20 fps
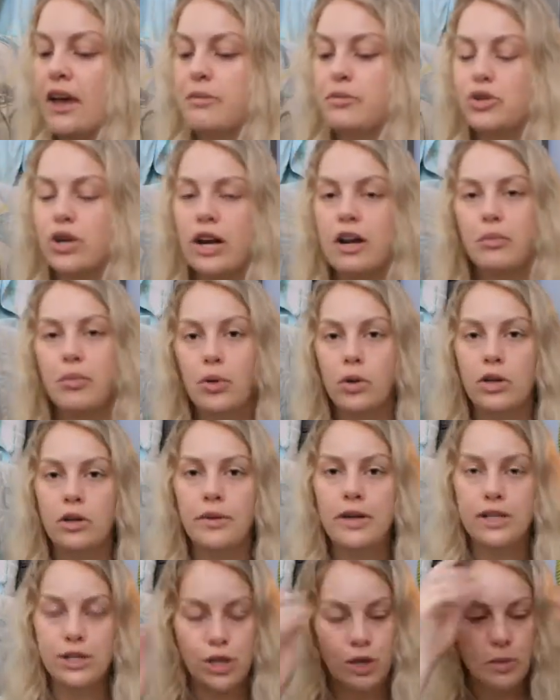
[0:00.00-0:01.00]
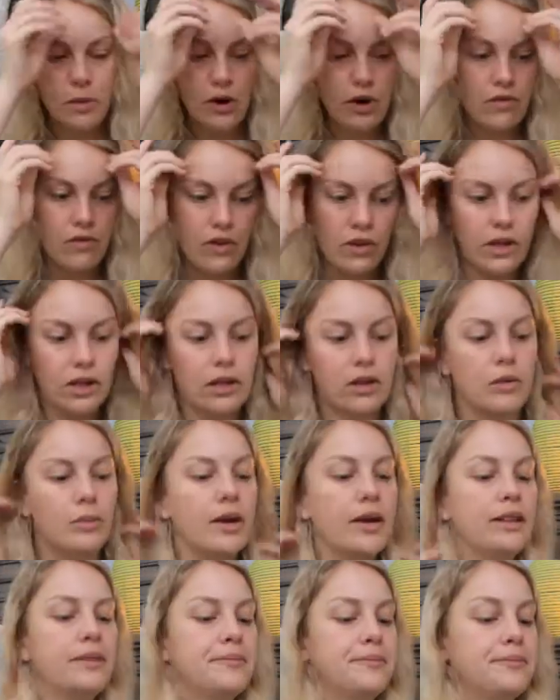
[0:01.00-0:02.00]
trying to pull him into the Marvel a little
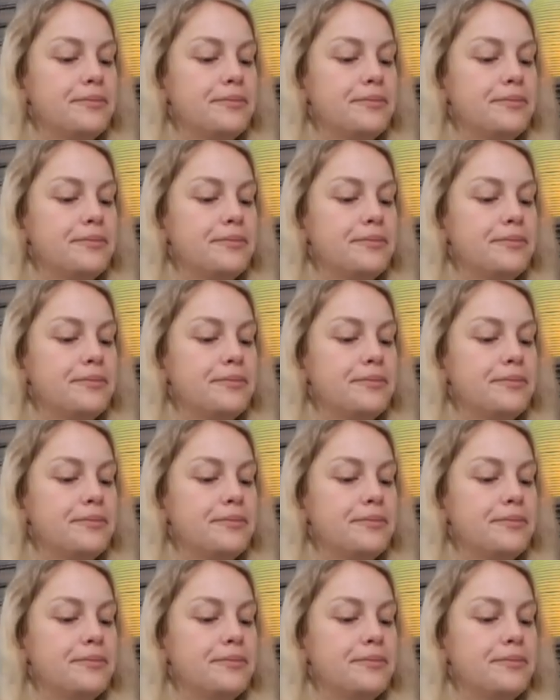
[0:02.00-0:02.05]
bit.